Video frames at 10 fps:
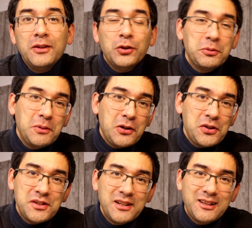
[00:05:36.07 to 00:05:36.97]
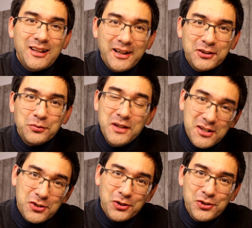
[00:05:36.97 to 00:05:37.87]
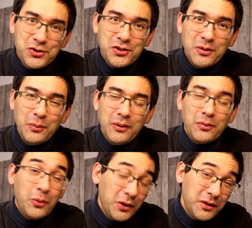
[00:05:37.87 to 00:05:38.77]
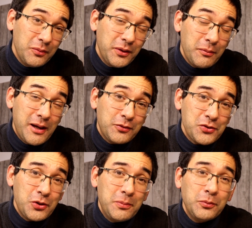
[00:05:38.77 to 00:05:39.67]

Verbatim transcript: Not because he didn't like the research or working with the microscope,